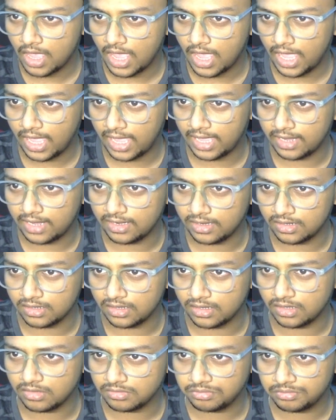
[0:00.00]

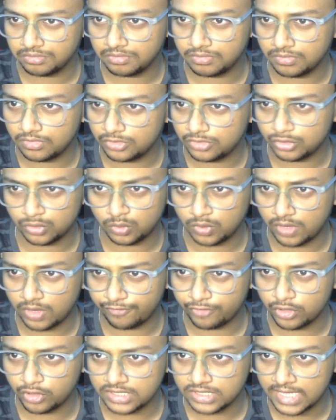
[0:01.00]
And so of
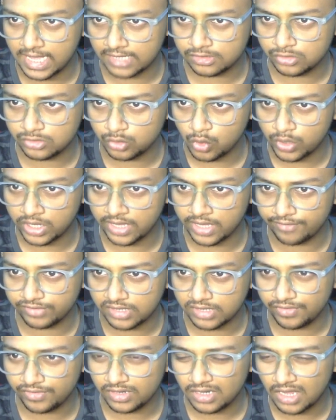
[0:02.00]
course he has to go king
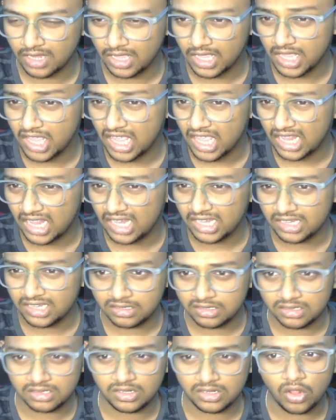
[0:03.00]
f7.
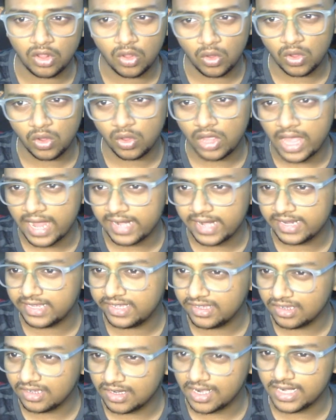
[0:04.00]
And
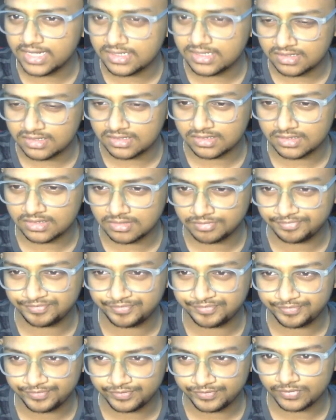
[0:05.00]
here it's
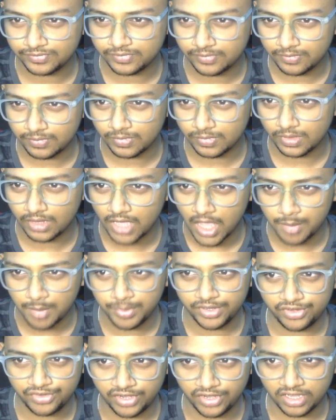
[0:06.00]
a
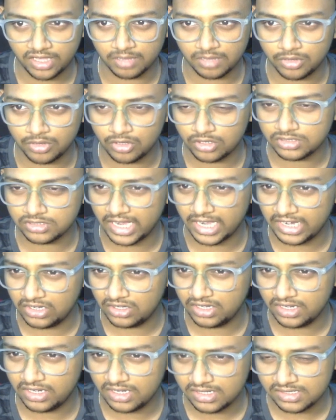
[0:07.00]
bit tricky because I
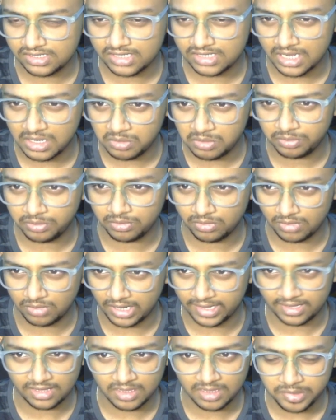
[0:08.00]
didn't see any
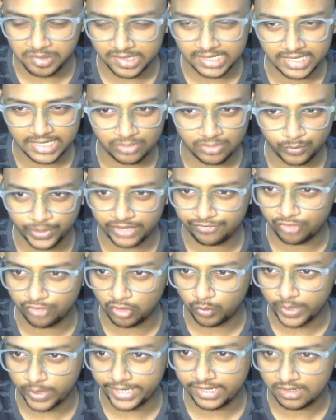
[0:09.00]
like immediate win for
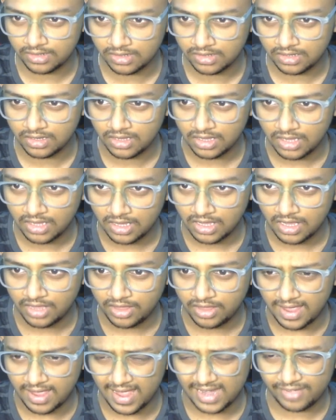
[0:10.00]
white.
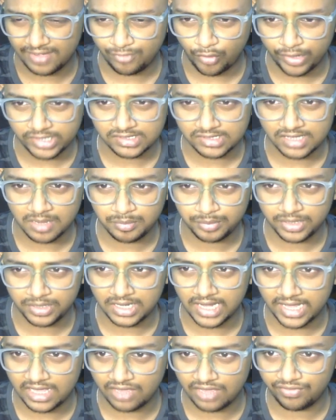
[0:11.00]
And for example,
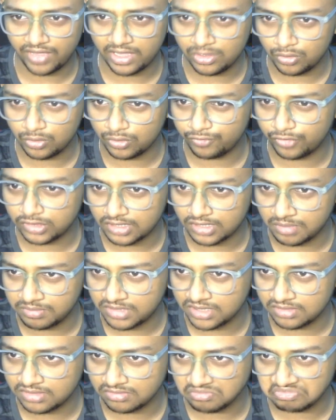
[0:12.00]
like if I go for
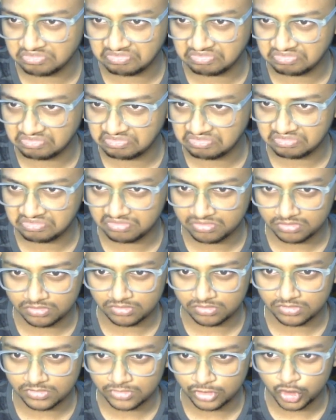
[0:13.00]
something
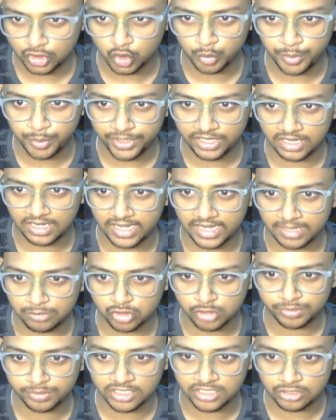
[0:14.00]
stupid here like
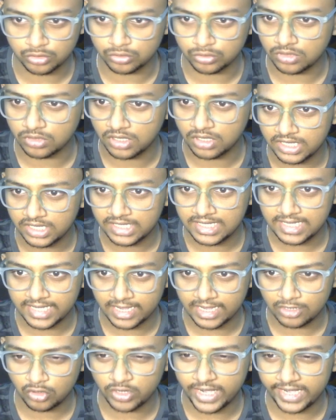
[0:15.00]
bishop c2, he
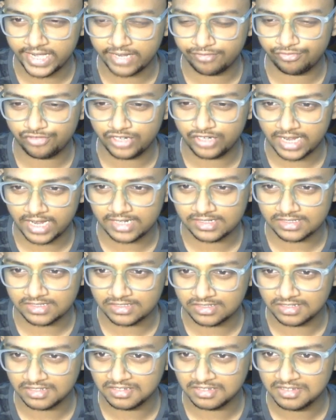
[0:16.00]
can go knight f3 and
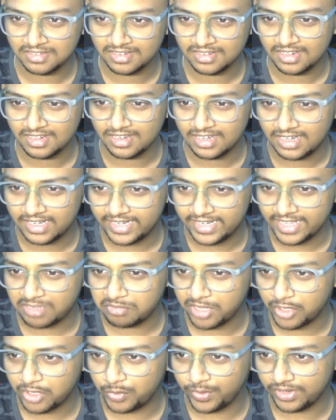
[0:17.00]
just take
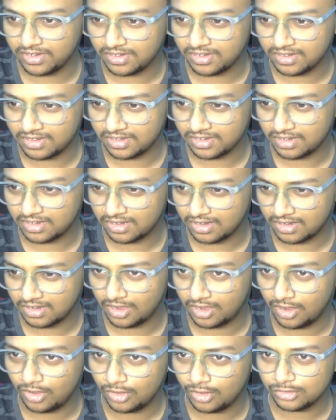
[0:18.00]
my queen.
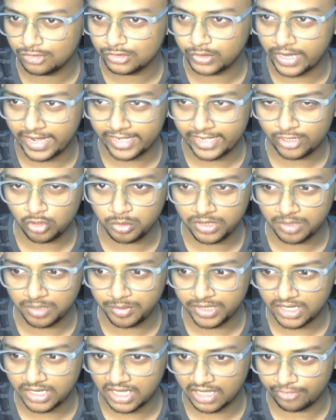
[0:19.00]
So I had to be a
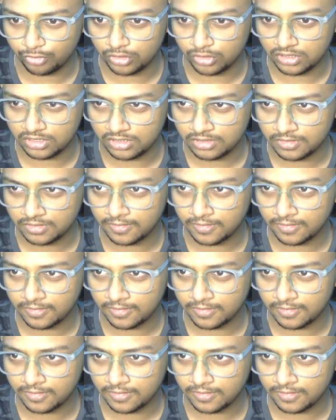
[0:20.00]
bit careful here.